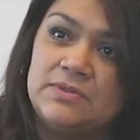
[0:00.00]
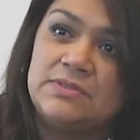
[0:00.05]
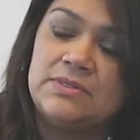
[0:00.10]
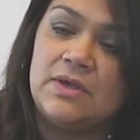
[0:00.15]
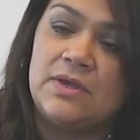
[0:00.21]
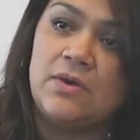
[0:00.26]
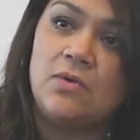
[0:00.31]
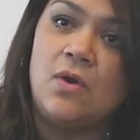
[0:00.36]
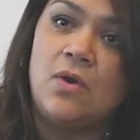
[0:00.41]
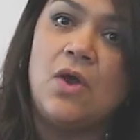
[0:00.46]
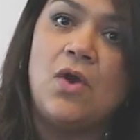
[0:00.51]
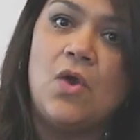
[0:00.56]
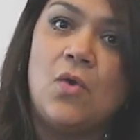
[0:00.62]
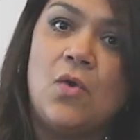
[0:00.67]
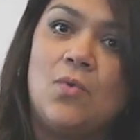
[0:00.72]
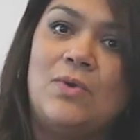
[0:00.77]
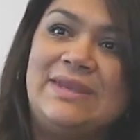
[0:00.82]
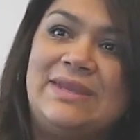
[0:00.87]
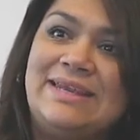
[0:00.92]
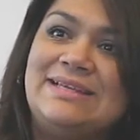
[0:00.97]
So
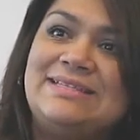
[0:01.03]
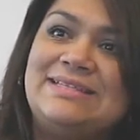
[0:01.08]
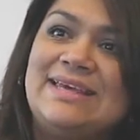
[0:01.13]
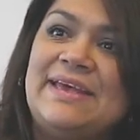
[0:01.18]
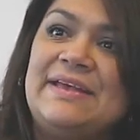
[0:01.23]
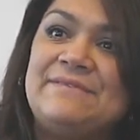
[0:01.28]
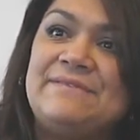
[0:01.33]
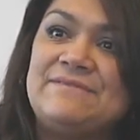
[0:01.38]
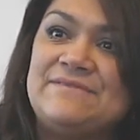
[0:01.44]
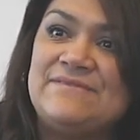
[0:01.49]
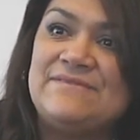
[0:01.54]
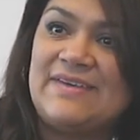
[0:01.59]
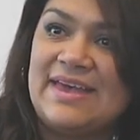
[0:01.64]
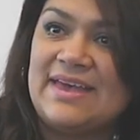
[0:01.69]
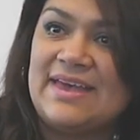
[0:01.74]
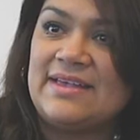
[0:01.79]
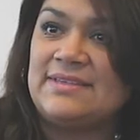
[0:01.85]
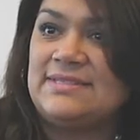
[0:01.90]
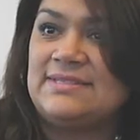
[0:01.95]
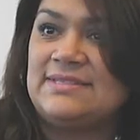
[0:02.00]
we need to
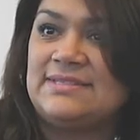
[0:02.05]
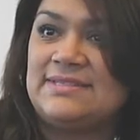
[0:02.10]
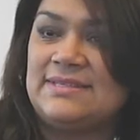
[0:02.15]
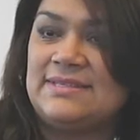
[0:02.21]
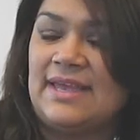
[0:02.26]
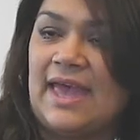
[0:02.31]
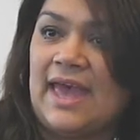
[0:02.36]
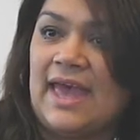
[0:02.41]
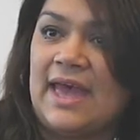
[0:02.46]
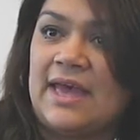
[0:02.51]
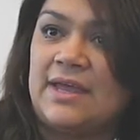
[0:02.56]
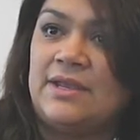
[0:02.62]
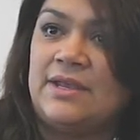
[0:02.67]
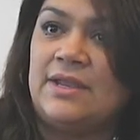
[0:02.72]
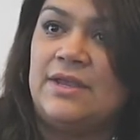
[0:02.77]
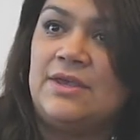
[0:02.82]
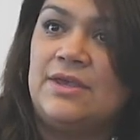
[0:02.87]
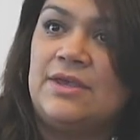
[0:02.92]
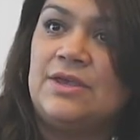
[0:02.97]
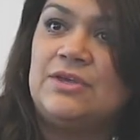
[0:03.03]
invest
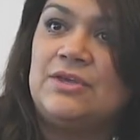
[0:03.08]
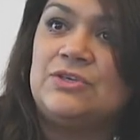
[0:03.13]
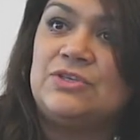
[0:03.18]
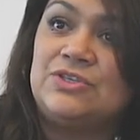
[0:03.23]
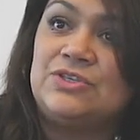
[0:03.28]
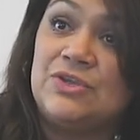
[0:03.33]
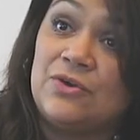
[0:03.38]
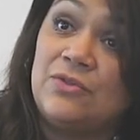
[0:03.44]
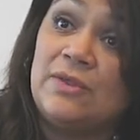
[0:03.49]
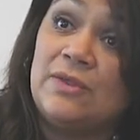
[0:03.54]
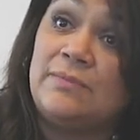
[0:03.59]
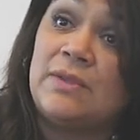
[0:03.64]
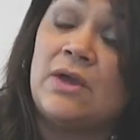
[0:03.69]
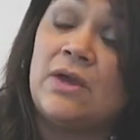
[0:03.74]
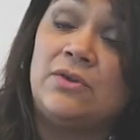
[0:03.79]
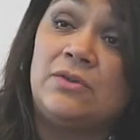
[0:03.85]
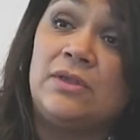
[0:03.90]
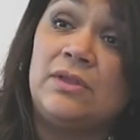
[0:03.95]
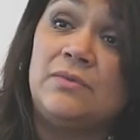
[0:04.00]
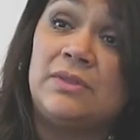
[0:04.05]
and show them
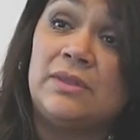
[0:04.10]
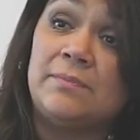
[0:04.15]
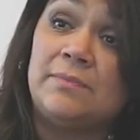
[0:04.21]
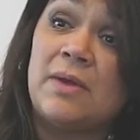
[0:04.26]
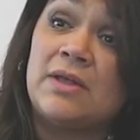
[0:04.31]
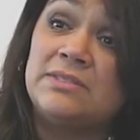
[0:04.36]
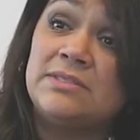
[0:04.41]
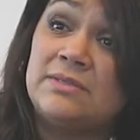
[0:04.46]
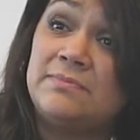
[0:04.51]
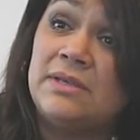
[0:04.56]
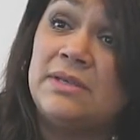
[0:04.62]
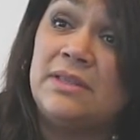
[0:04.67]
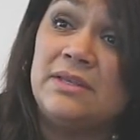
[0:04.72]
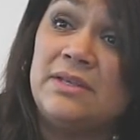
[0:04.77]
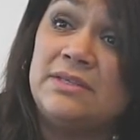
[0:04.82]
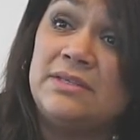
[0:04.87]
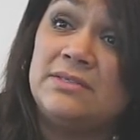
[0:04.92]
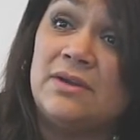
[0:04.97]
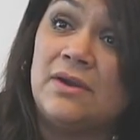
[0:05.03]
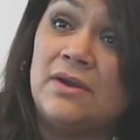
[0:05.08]
not only what the
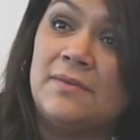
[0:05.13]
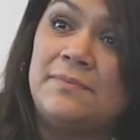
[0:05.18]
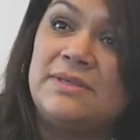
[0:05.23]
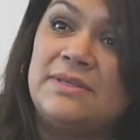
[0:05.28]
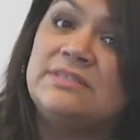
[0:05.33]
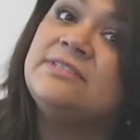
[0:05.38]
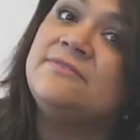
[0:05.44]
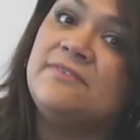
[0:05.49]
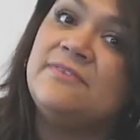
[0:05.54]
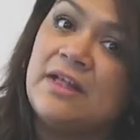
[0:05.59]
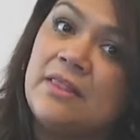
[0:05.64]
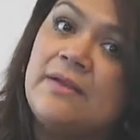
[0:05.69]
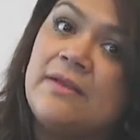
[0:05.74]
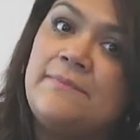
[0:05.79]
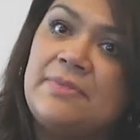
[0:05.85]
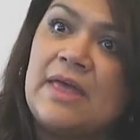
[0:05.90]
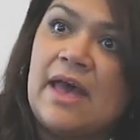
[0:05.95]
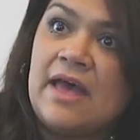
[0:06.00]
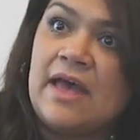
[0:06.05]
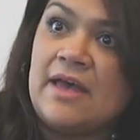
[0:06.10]
possibilities are, but
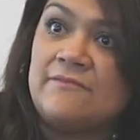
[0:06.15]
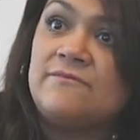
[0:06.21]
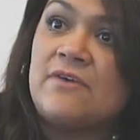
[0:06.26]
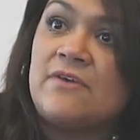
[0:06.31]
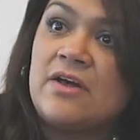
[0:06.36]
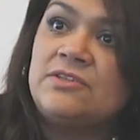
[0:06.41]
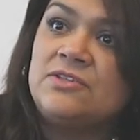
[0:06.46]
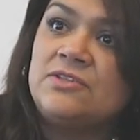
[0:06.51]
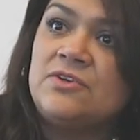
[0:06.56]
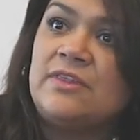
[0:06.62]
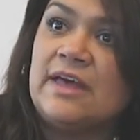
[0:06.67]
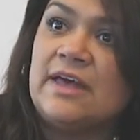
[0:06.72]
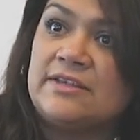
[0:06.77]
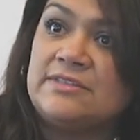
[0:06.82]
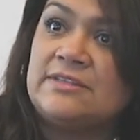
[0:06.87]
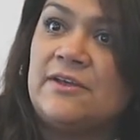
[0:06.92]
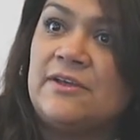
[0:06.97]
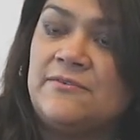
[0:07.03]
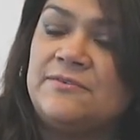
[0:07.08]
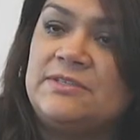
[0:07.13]
develop that and foster that
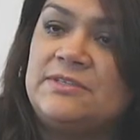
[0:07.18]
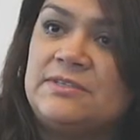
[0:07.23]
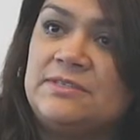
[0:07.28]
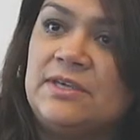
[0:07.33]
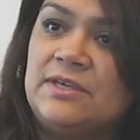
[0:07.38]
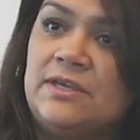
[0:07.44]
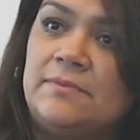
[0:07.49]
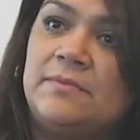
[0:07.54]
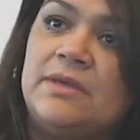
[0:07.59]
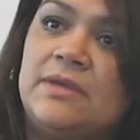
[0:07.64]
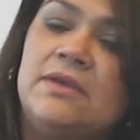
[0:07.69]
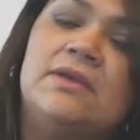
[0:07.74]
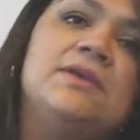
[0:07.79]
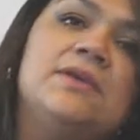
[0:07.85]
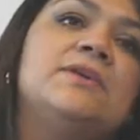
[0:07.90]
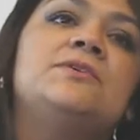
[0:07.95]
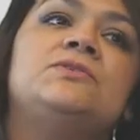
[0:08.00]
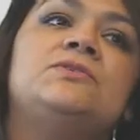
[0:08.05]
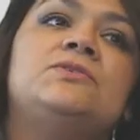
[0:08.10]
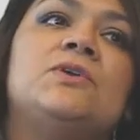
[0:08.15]
self-esteem
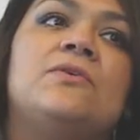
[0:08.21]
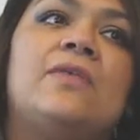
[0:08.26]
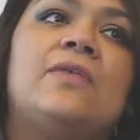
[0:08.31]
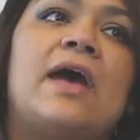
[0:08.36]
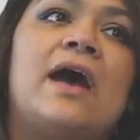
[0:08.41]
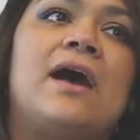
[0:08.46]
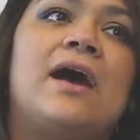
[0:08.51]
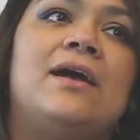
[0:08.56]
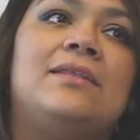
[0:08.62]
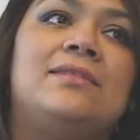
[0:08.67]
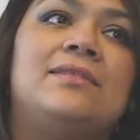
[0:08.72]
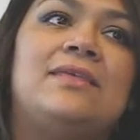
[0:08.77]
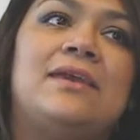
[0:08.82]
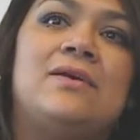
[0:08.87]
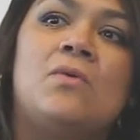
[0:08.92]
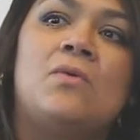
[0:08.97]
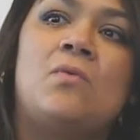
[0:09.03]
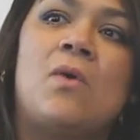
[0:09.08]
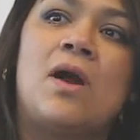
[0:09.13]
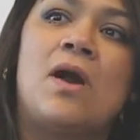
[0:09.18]
so that they
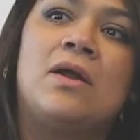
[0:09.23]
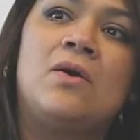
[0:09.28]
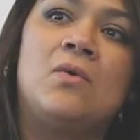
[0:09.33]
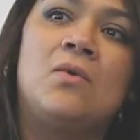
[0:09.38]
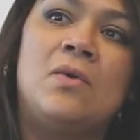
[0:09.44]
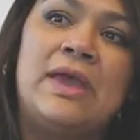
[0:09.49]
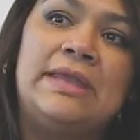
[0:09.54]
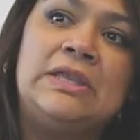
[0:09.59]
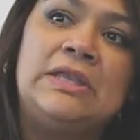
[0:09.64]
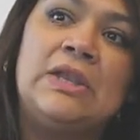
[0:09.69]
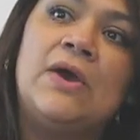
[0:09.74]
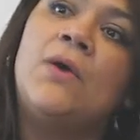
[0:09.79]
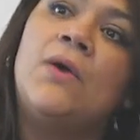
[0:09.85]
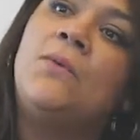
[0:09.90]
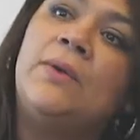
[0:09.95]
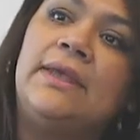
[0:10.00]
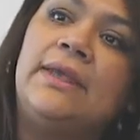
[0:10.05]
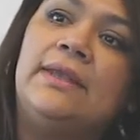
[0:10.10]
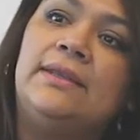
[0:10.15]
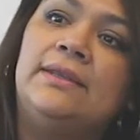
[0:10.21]
can walk away
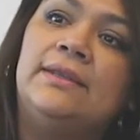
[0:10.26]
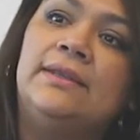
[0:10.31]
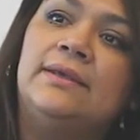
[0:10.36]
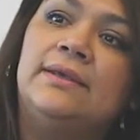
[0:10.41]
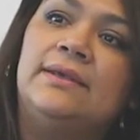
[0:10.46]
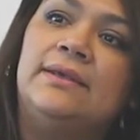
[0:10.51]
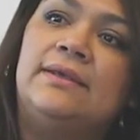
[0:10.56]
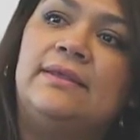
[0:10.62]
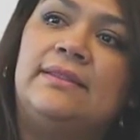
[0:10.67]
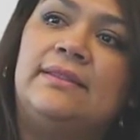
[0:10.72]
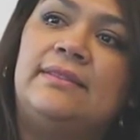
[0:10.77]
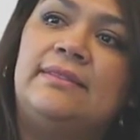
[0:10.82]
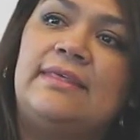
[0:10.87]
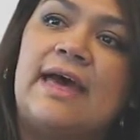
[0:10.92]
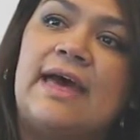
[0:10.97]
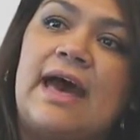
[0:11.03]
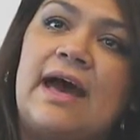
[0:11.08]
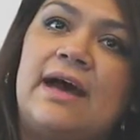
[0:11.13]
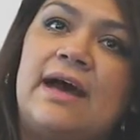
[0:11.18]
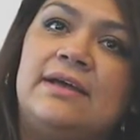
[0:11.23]
knowing
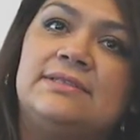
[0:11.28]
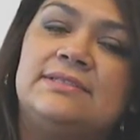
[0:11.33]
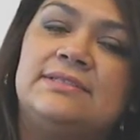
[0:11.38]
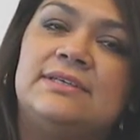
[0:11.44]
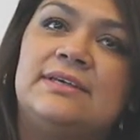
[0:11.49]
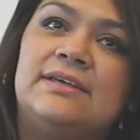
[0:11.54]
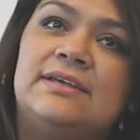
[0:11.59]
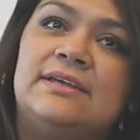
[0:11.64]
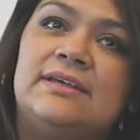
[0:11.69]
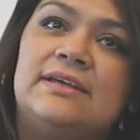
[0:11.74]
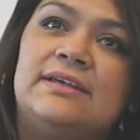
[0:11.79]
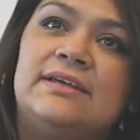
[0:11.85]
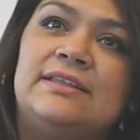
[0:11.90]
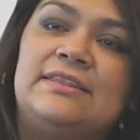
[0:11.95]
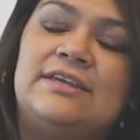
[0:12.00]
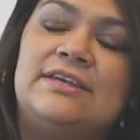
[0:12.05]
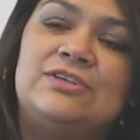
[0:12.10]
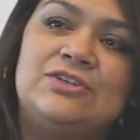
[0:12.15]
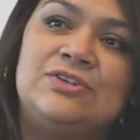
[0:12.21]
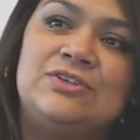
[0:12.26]
that
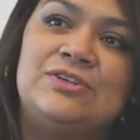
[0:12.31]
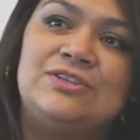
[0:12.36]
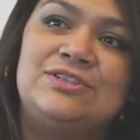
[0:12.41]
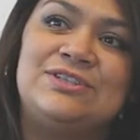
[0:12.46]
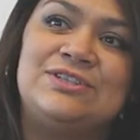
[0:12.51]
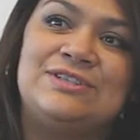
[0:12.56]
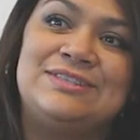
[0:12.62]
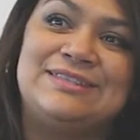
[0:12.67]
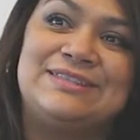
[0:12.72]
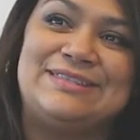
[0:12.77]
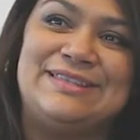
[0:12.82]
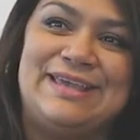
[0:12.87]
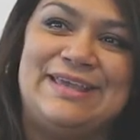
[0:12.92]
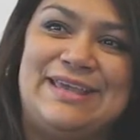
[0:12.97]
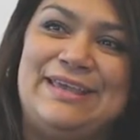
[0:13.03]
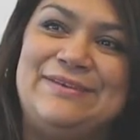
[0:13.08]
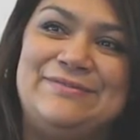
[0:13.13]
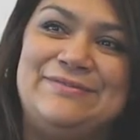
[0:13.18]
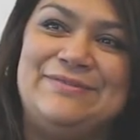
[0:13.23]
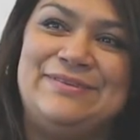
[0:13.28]
they shouldn't just
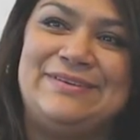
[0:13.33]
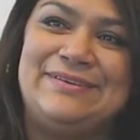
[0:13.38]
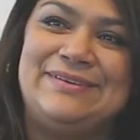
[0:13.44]
leave.